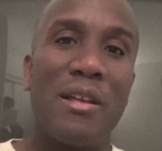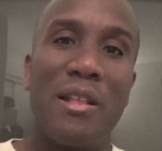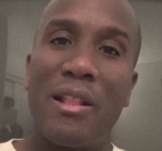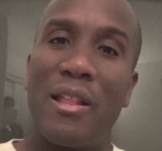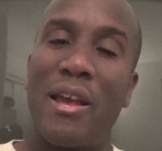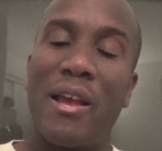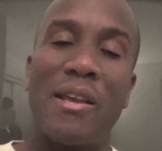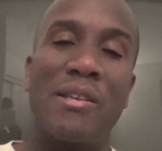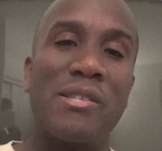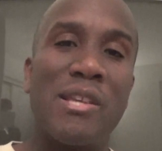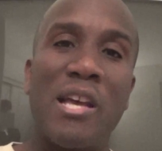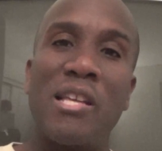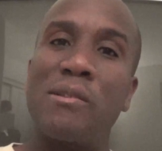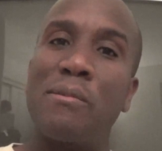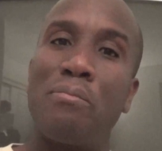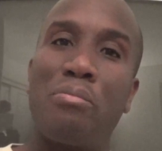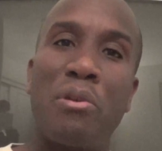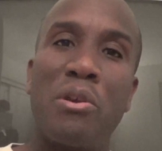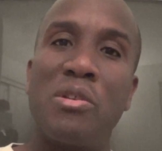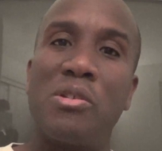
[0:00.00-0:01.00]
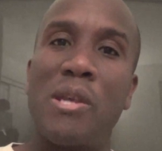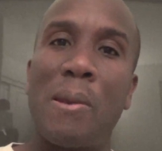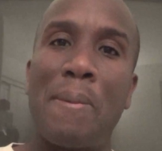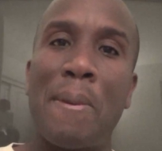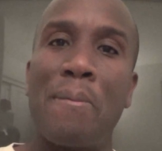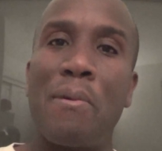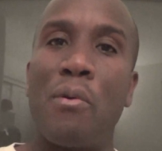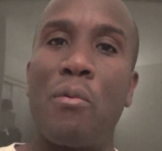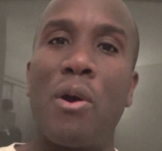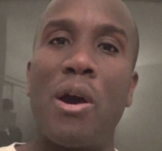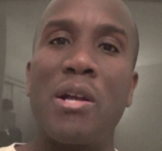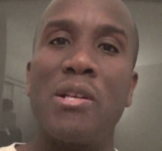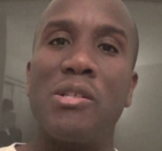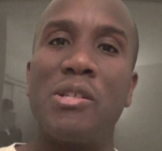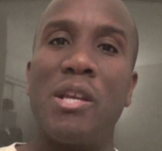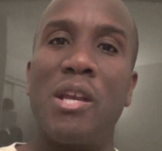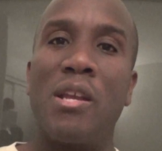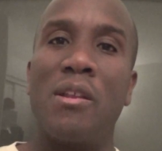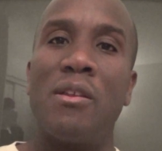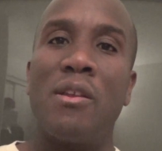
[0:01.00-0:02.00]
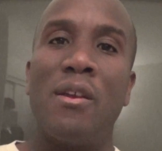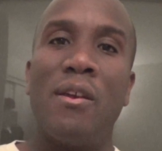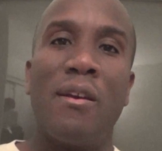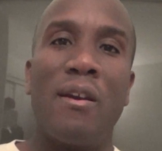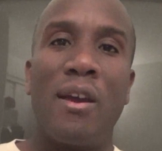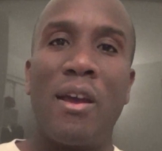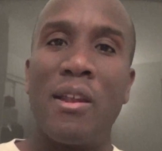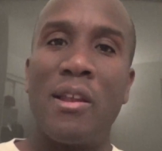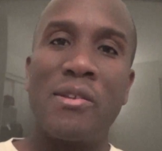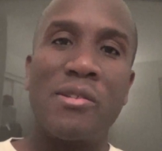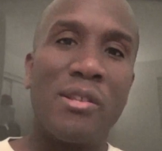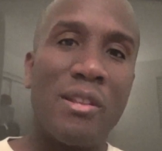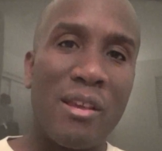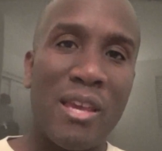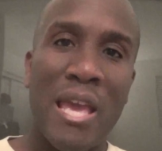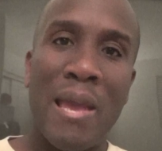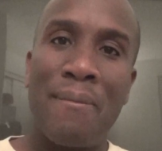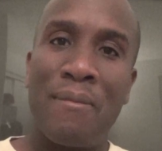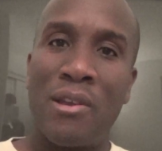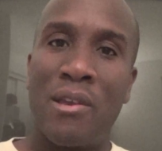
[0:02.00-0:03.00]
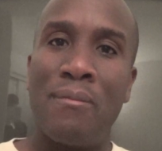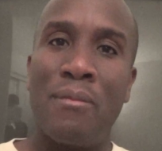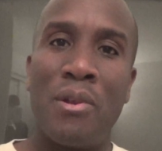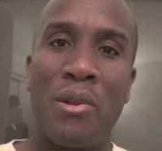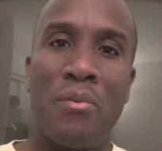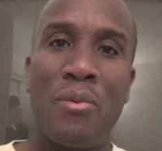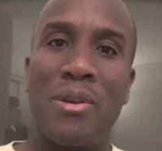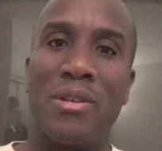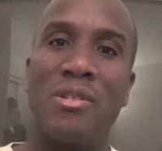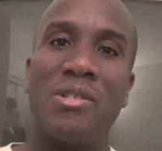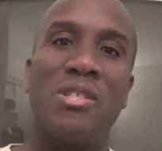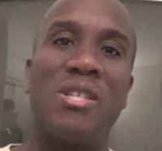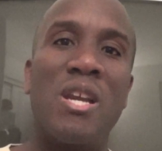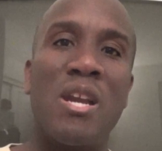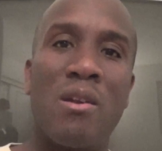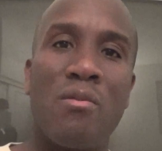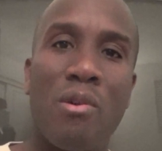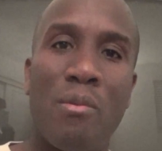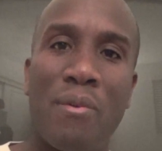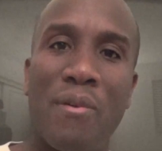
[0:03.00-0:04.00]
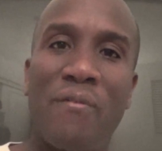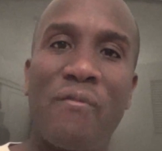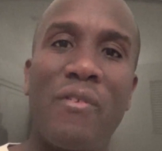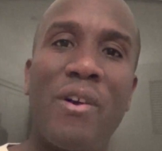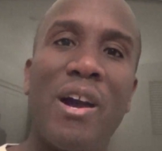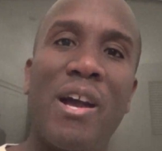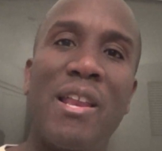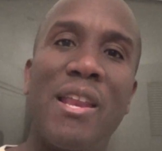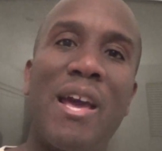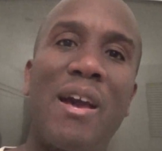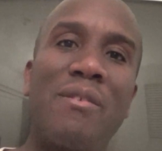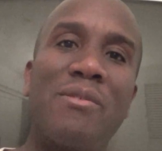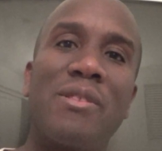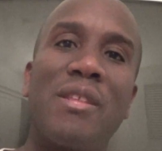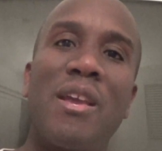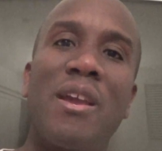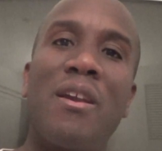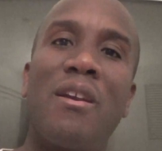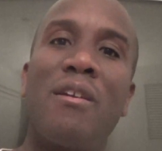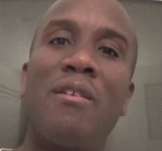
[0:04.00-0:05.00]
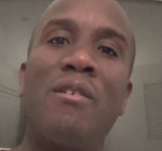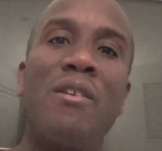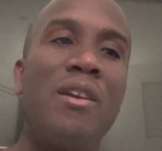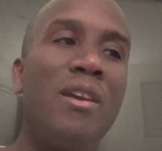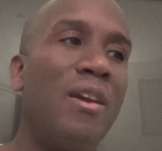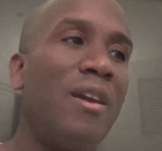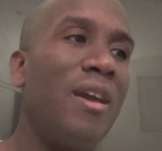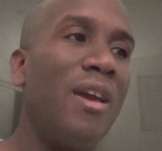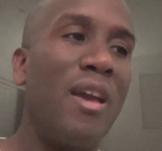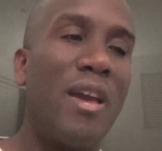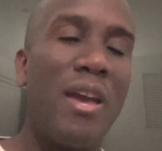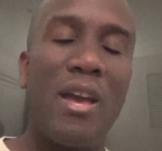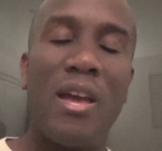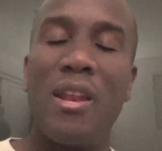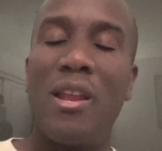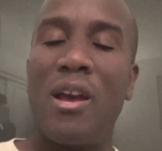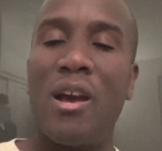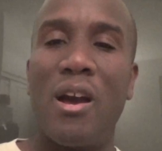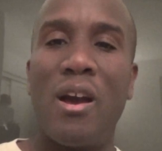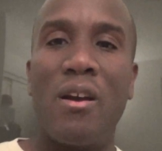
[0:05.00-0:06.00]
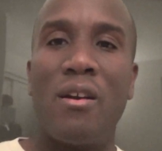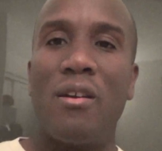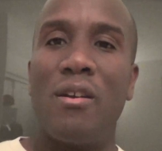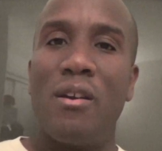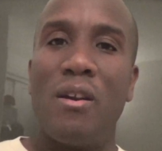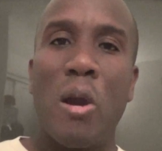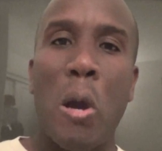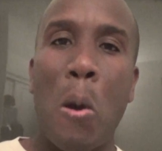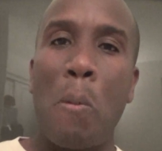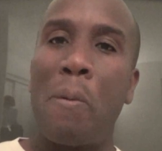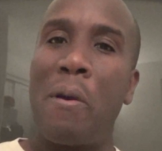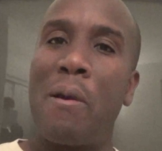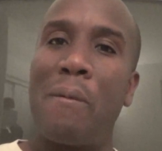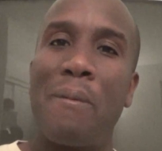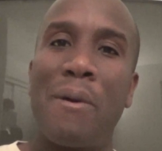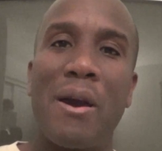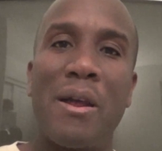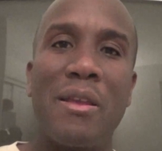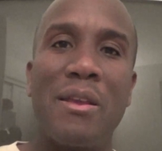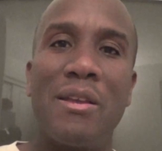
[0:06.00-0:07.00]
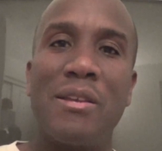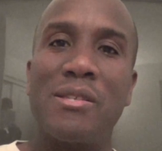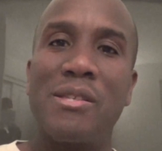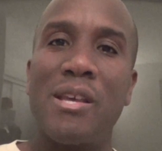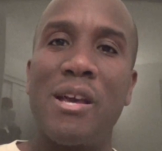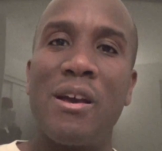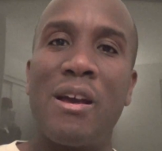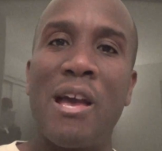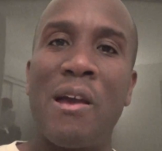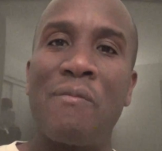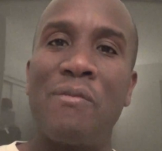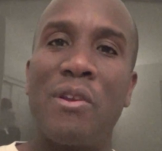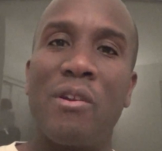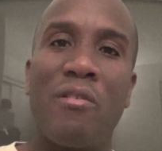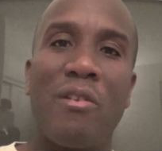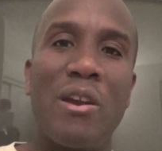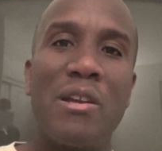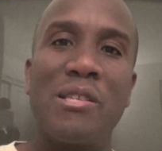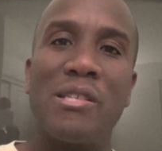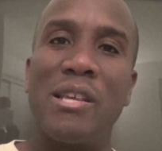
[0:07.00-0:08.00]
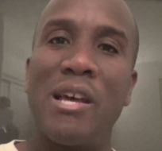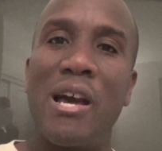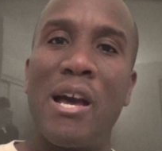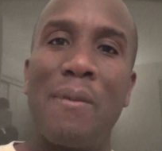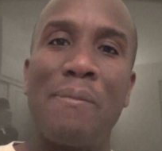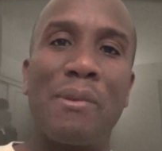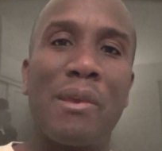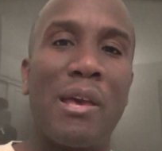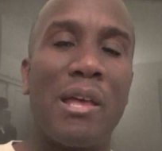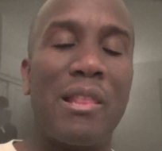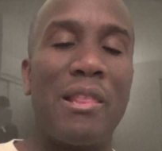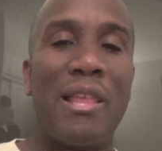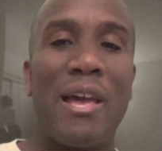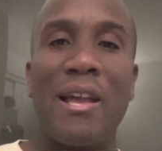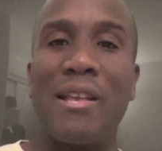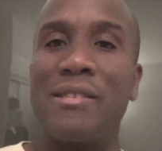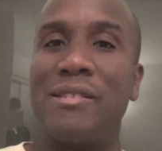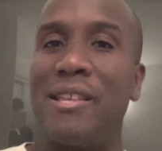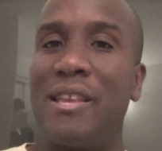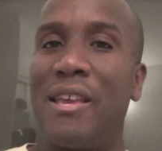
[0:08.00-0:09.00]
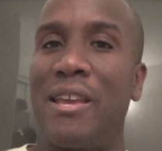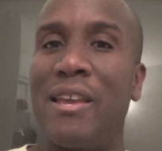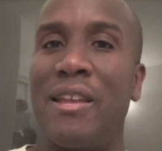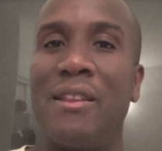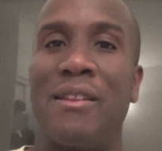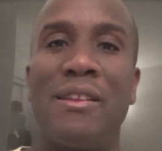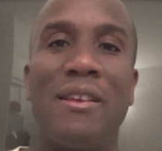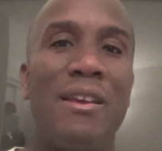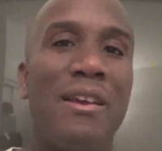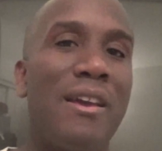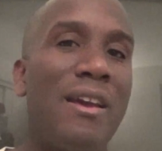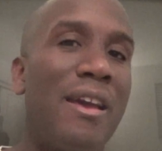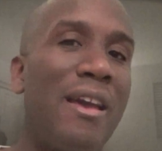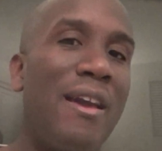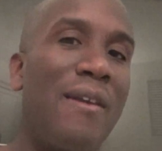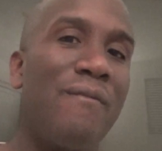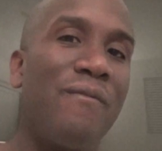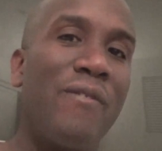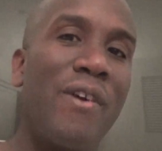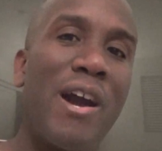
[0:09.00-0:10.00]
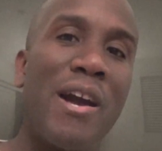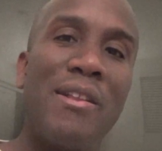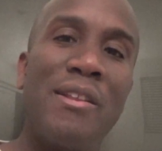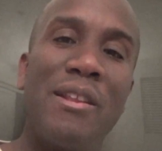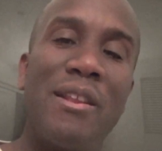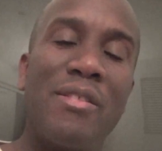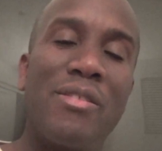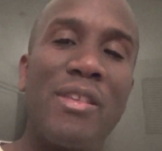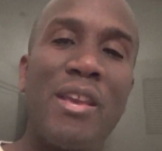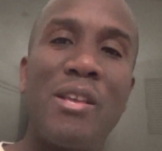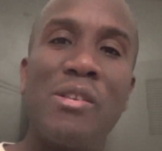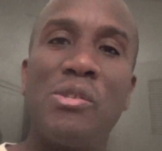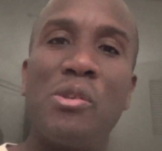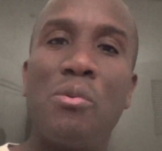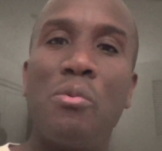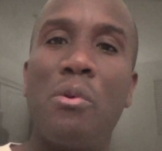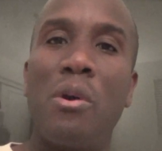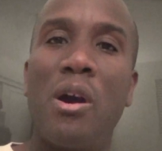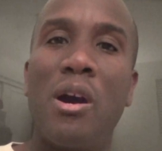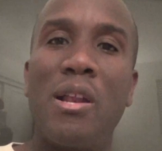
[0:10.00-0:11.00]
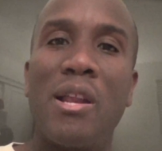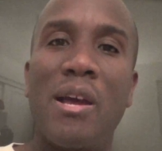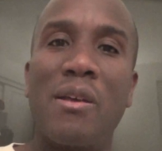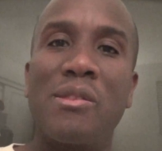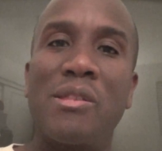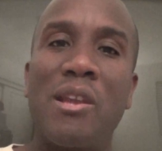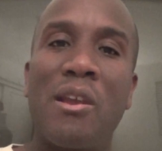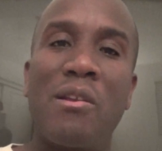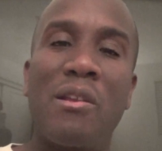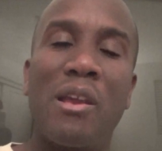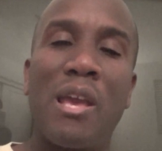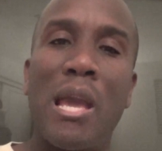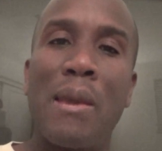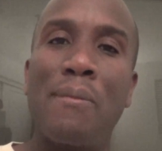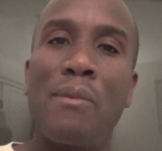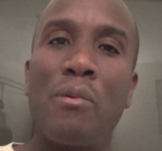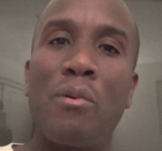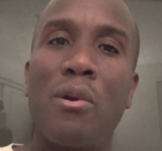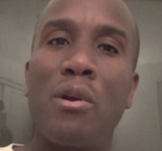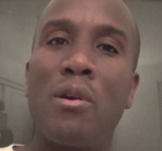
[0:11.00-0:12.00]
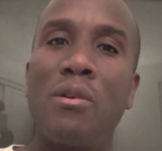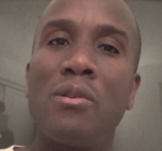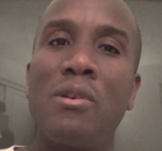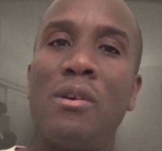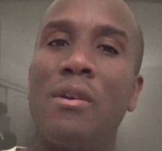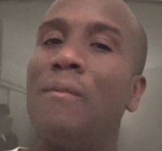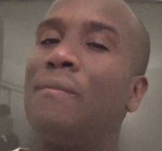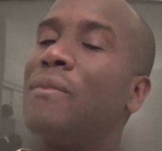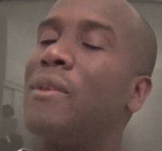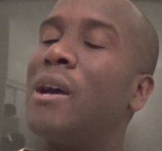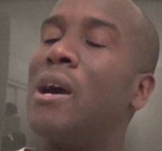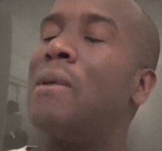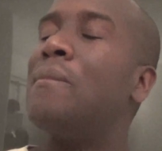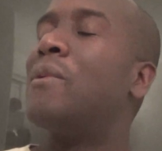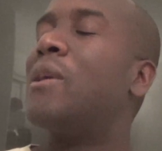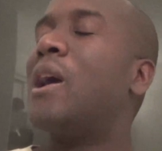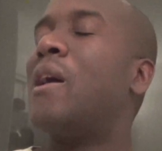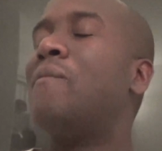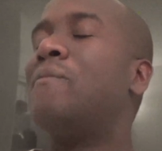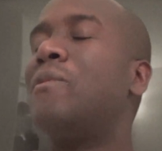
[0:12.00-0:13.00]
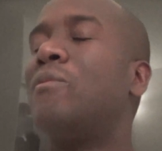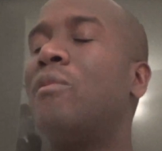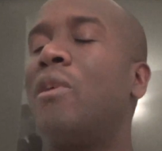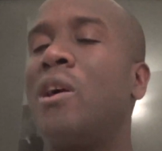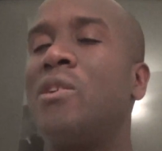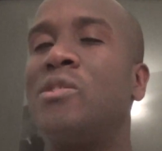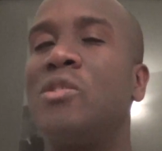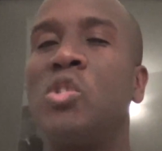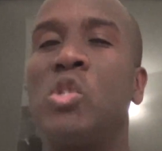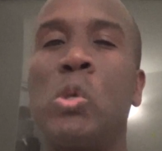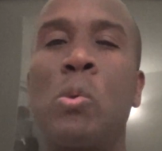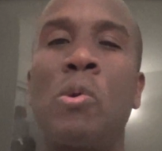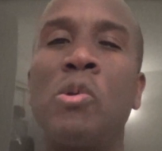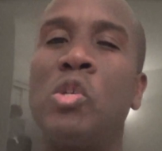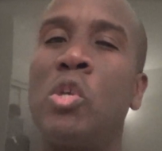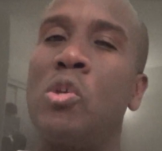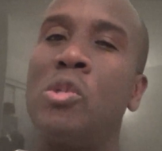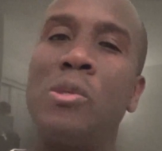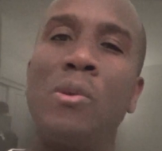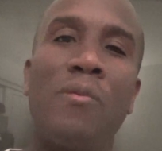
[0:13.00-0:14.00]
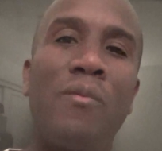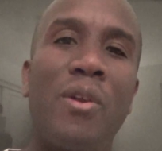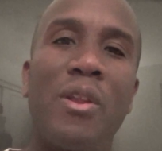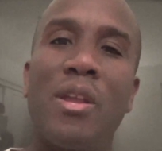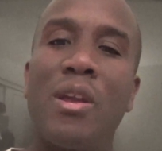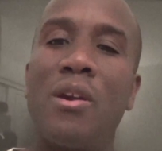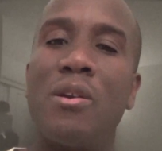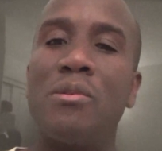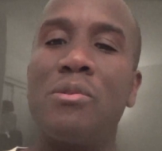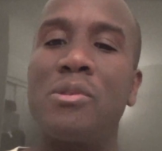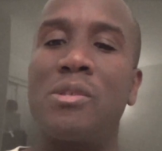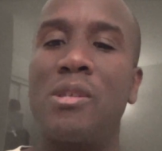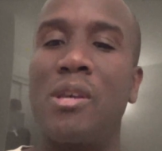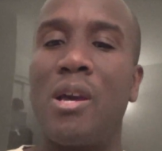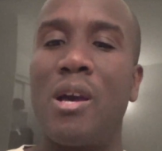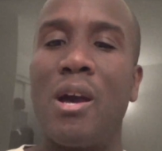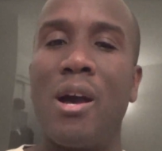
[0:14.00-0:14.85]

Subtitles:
Like I said, I just appreciate people watching, and us in the gaming community. We can share what we find out there, and hope everybody is having a great time collecting and finding the things you want out there in the gaming world. I haven't been watching too much YouTube videos.